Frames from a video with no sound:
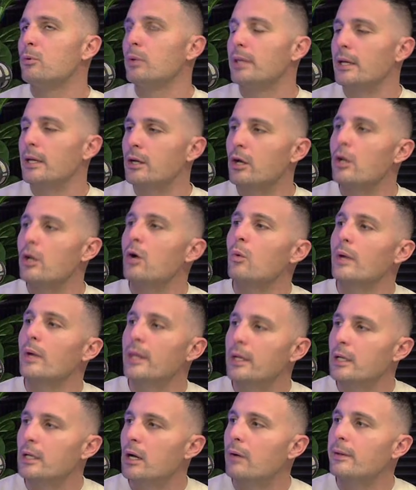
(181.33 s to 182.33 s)
when they don't know where
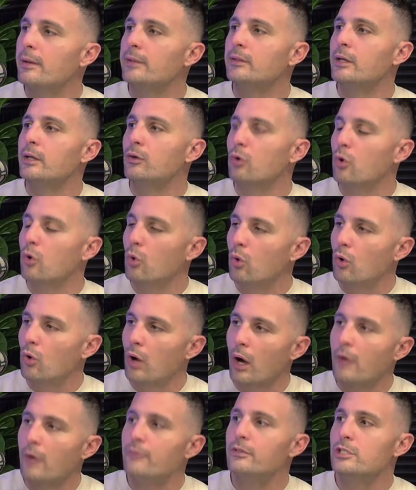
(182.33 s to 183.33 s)
they're going, they're
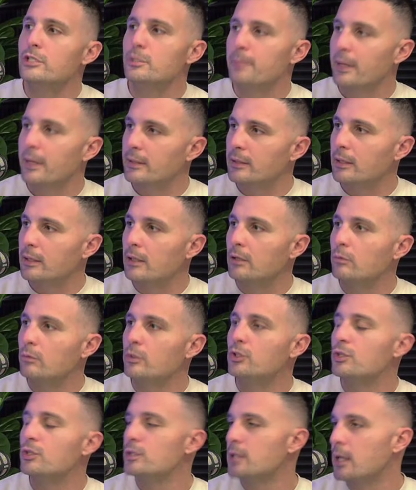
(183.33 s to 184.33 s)
overspending,
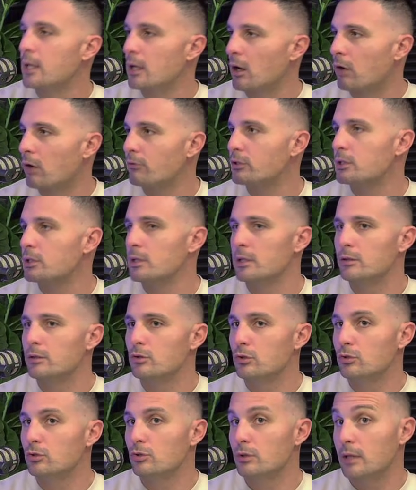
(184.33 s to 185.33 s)
which is then
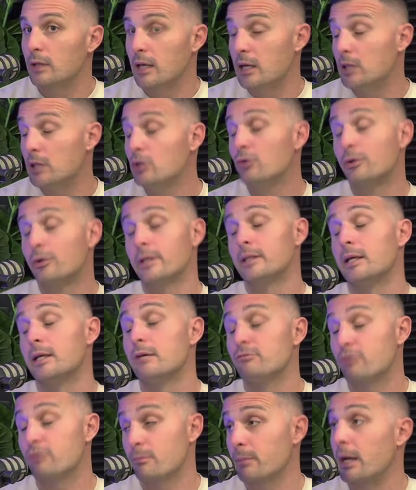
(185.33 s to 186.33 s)
obviously hindering
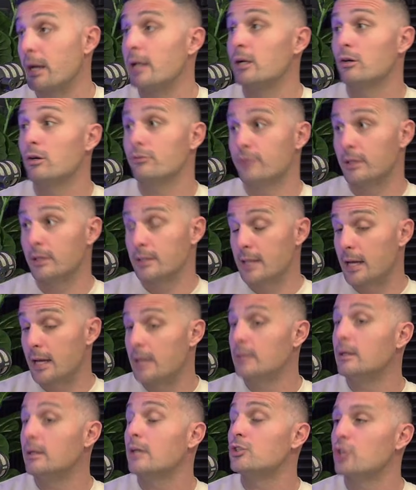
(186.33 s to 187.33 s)
them from paying off their
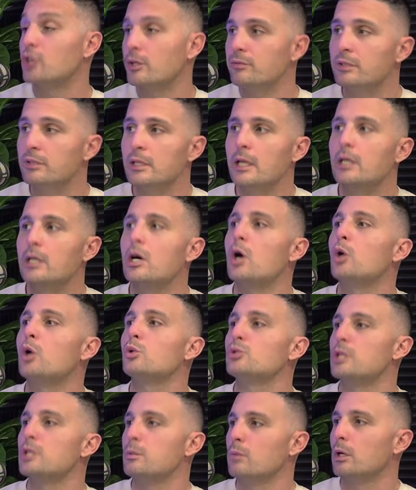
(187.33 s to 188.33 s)
debt, achieving their
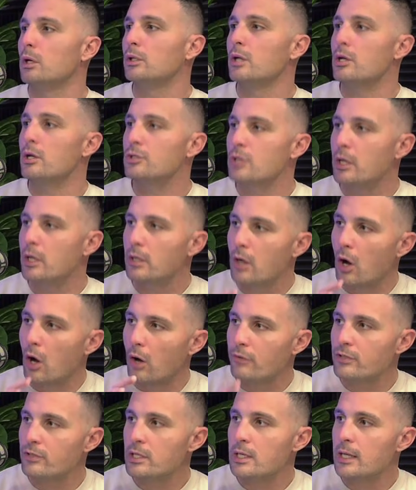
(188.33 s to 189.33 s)
goals and whatnot. So
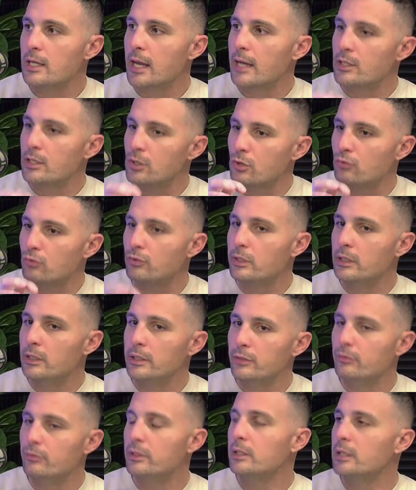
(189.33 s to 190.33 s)
offset accounts are a
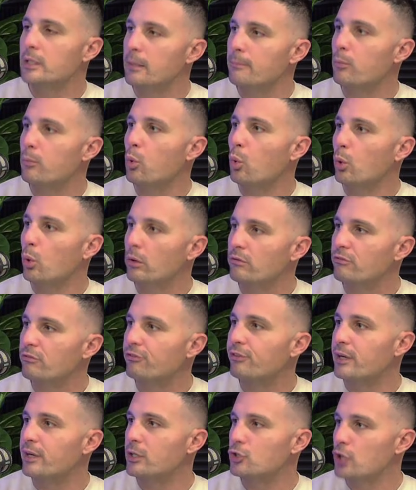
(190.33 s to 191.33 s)
really, really important
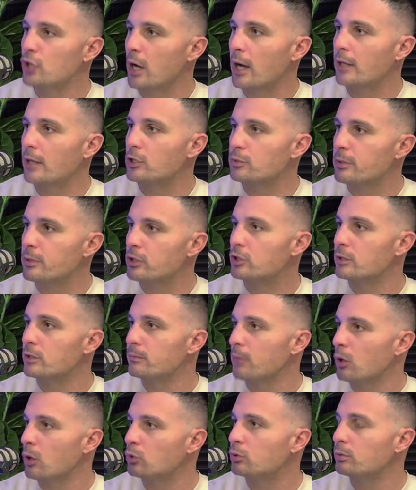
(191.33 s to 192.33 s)
feature, especially
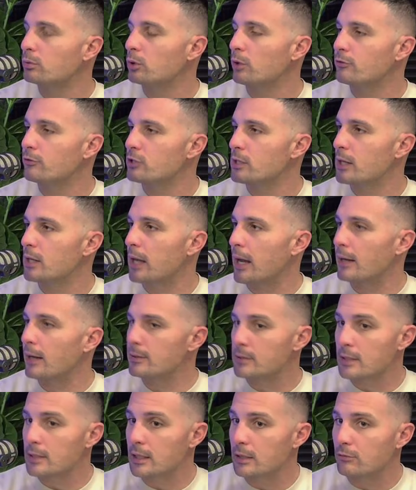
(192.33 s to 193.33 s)
multiple offset
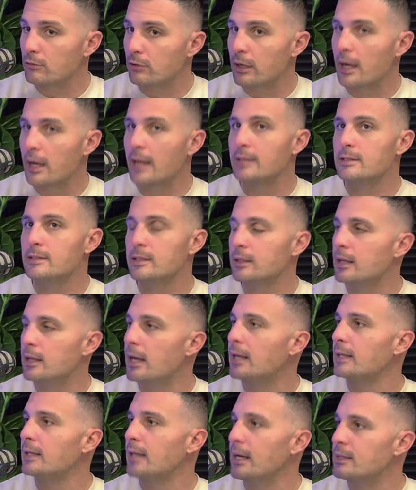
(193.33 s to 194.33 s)
accounts, in regards to
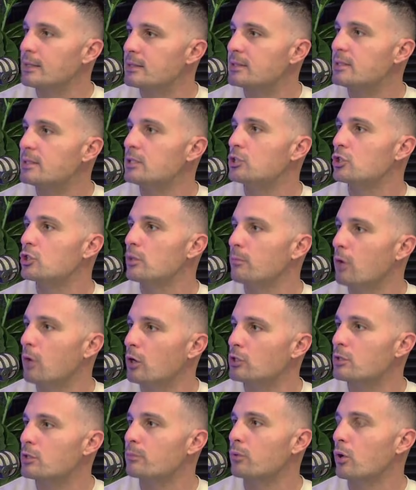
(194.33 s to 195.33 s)
getting that
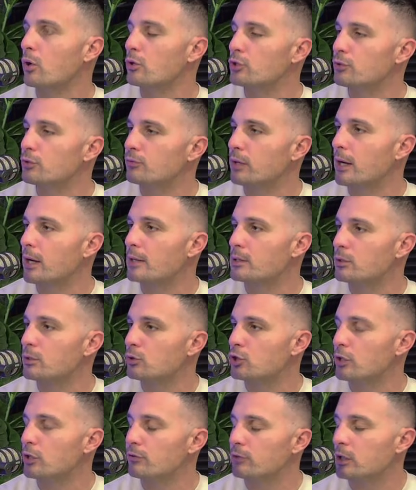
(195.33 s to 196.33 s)
systemized approach in regards to
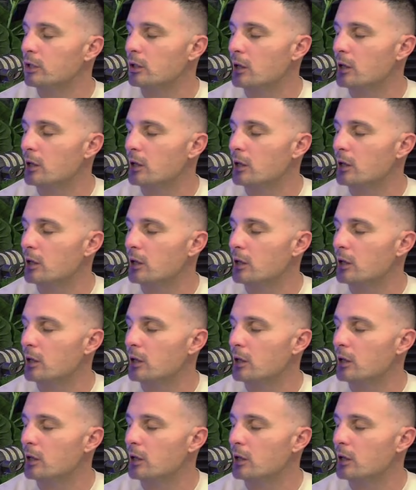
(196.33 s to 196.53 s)
achieving your